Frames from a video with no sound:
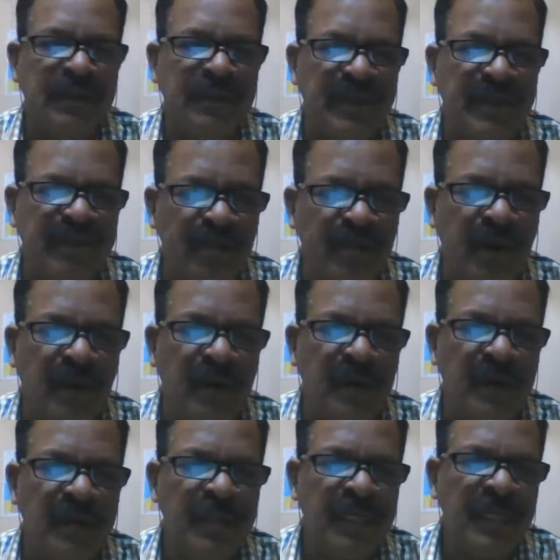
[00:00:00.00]
very poor.
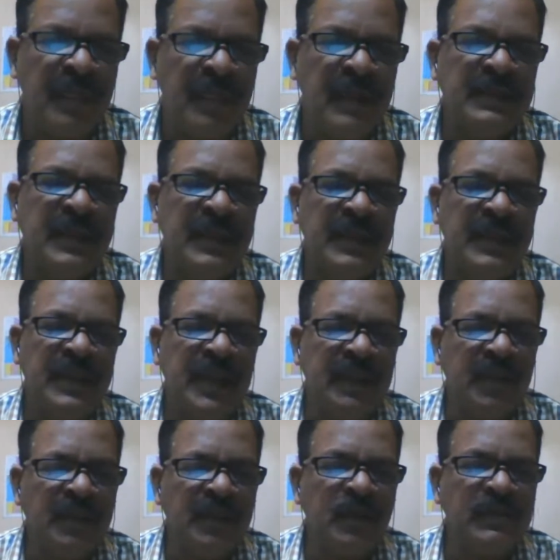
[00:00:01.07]
Then another
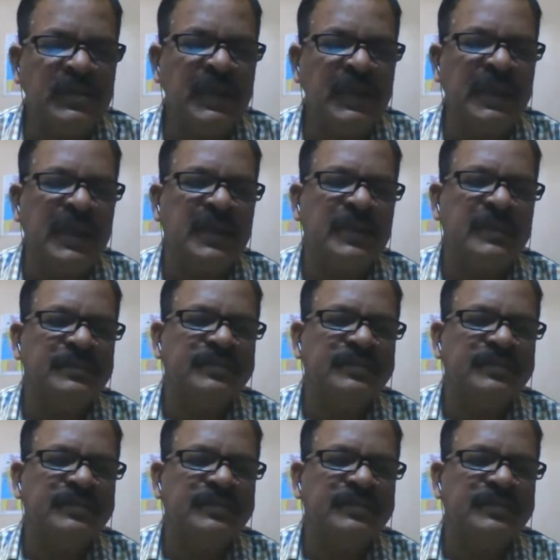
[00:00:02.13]
question is that